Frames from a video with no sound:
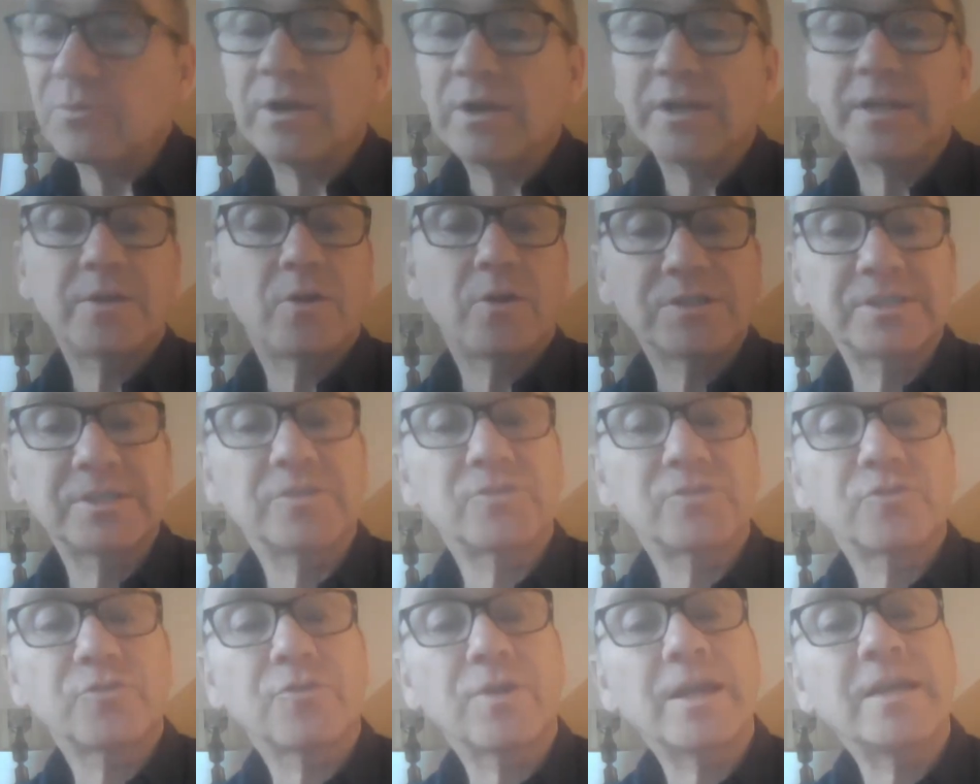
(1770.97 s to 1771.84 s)
why he calls
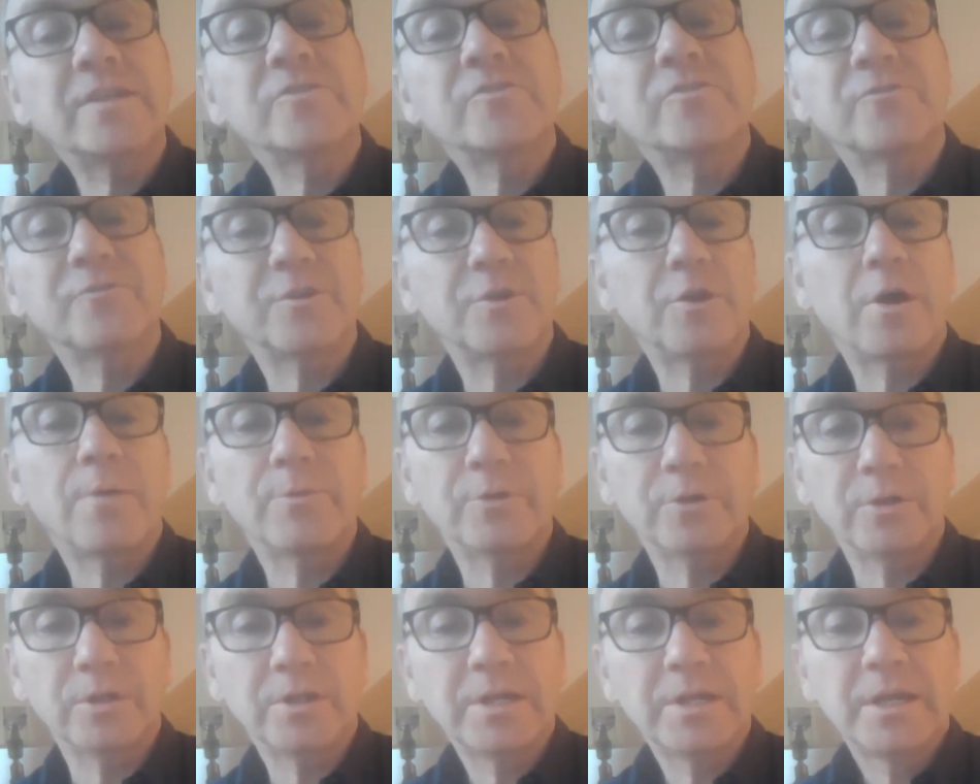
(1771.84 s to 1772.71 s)
it
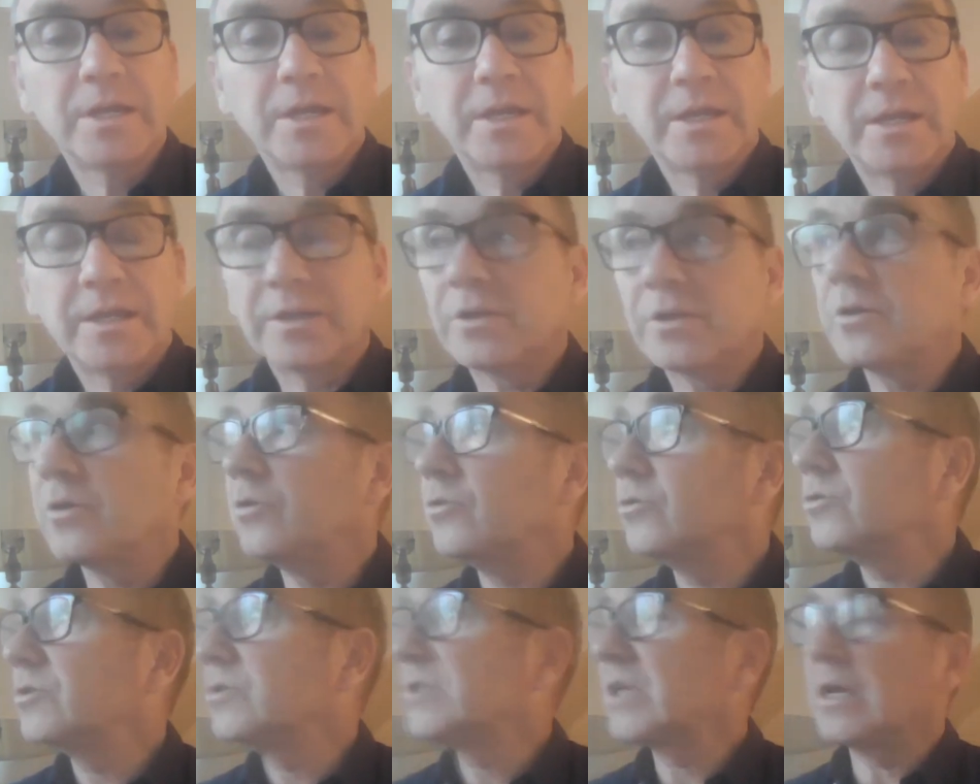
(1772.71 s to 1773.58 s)
transphenomenal. It
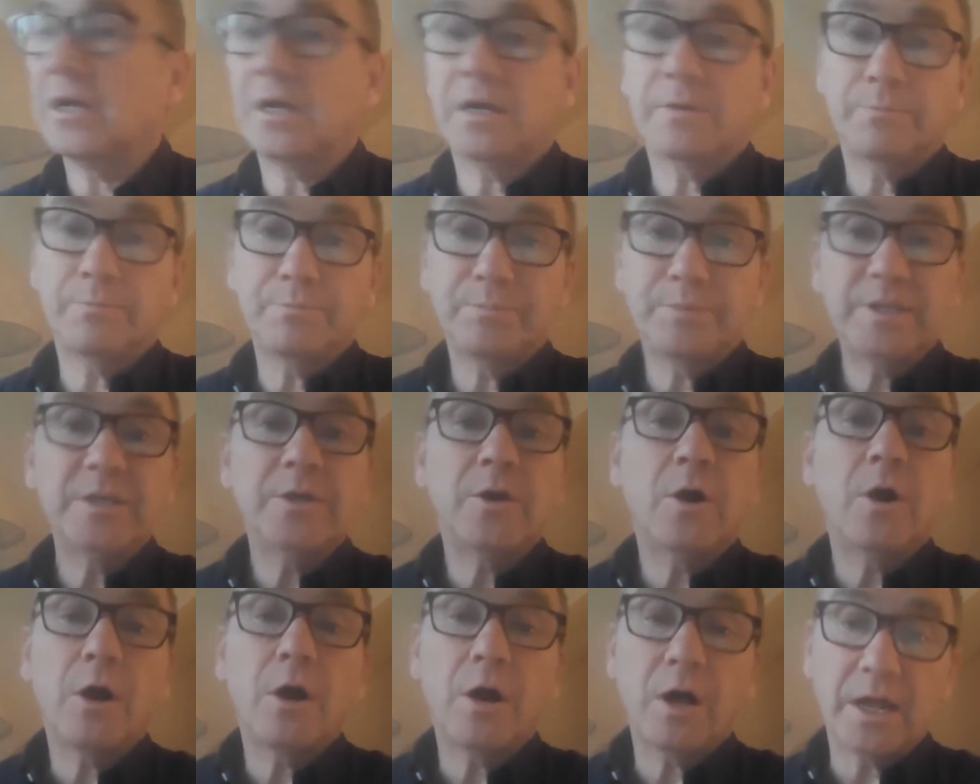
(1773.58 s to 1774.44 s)
goes uh,
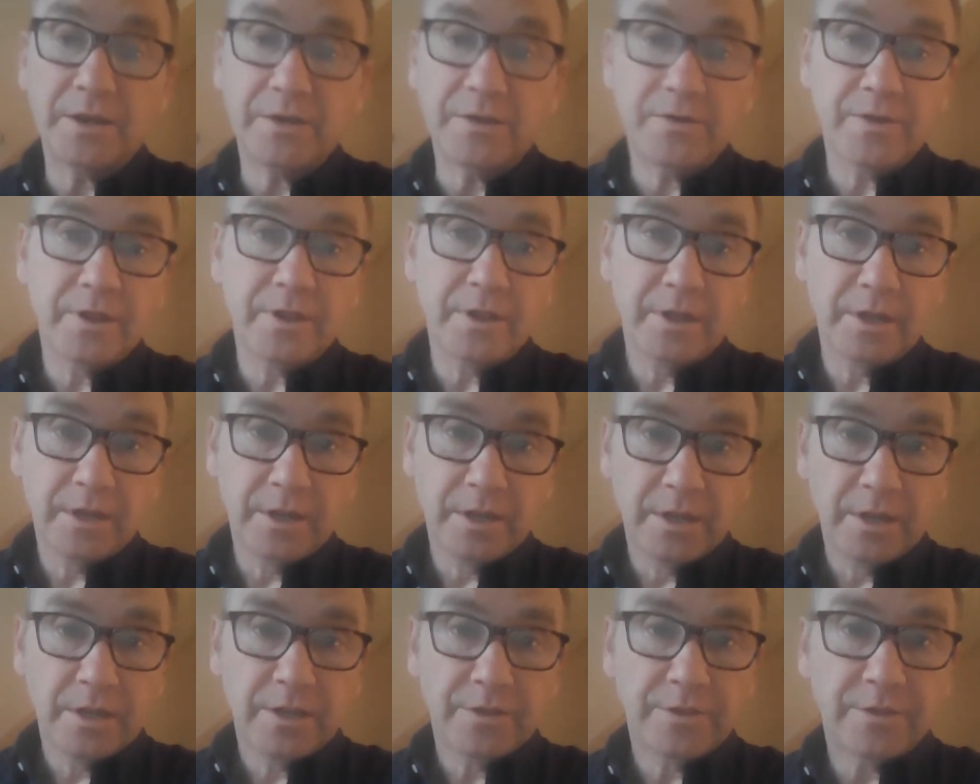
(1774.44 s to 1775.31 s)
beyond
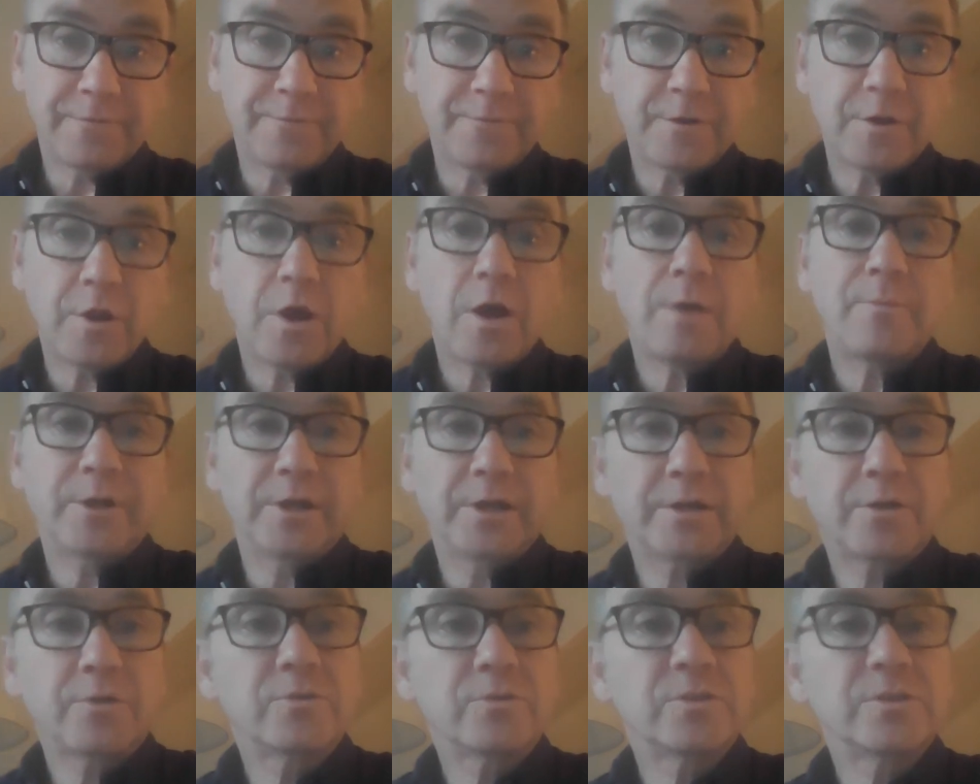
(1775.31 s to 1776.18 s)
the
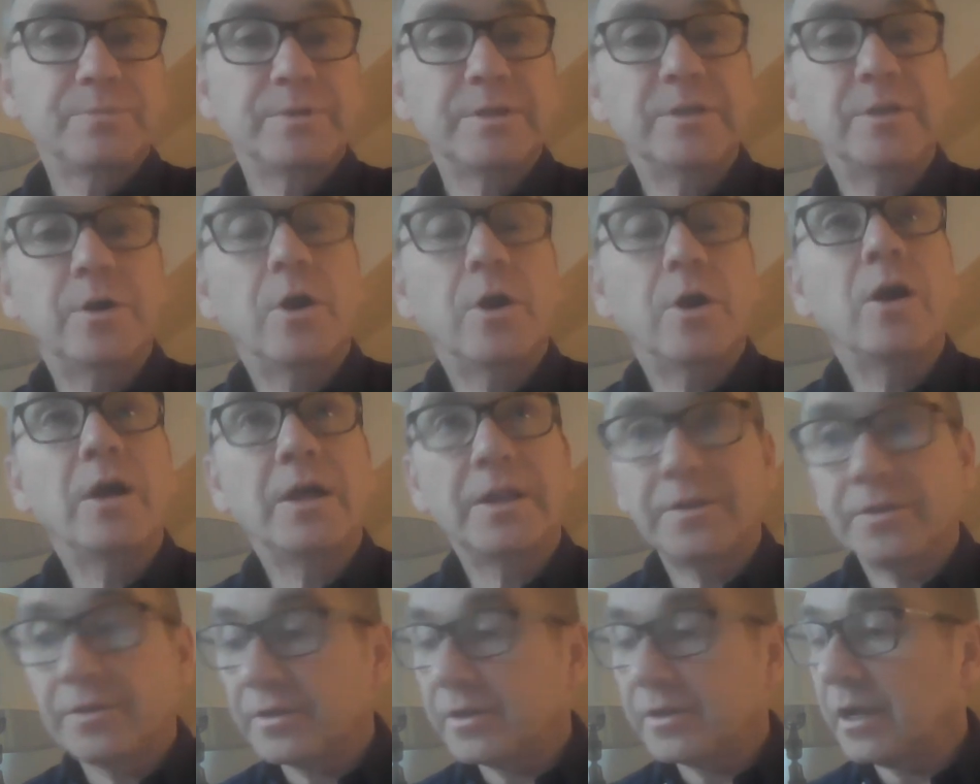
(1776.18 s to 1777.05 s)
phenomena. It goes
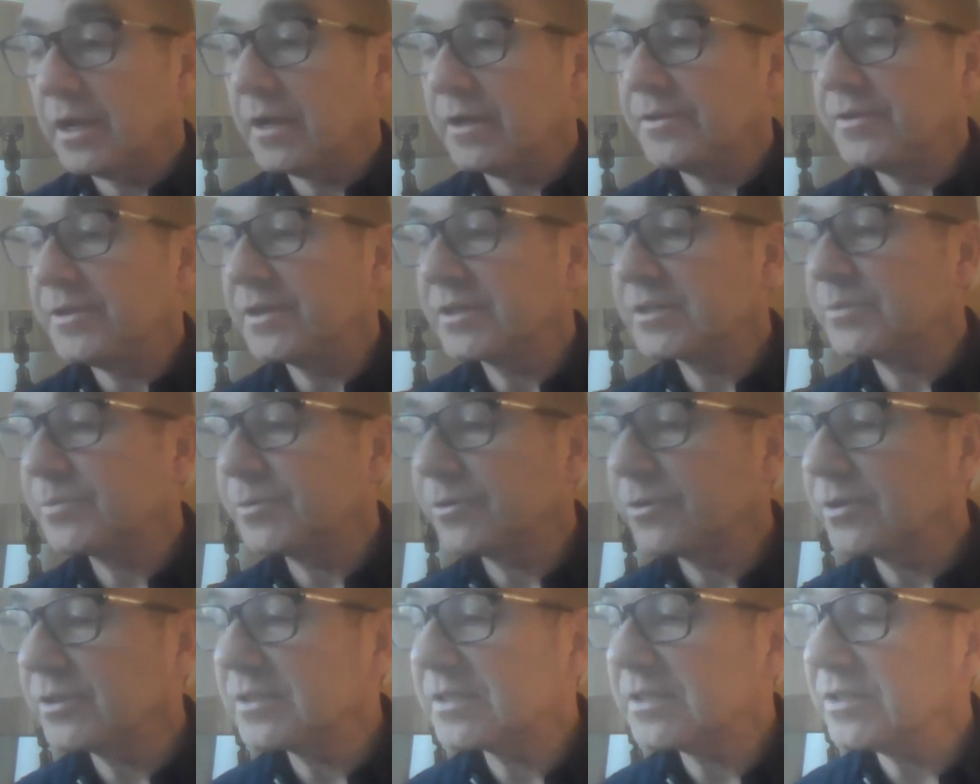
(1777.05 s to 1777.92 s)
beyond uh, the
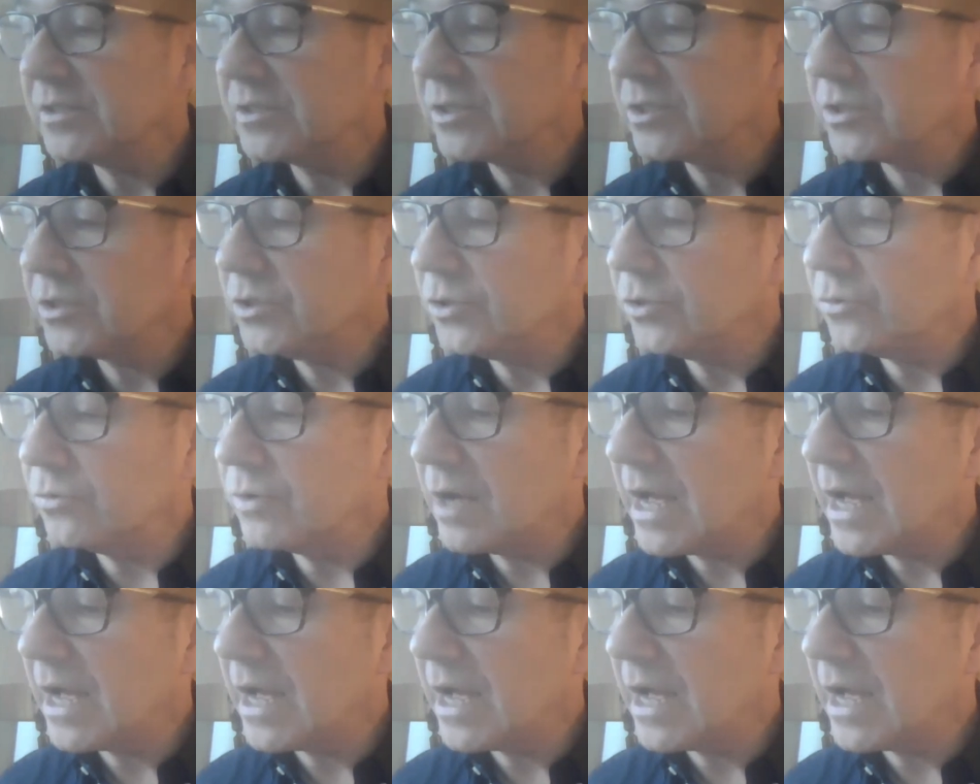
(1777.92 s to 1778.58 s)
experiences you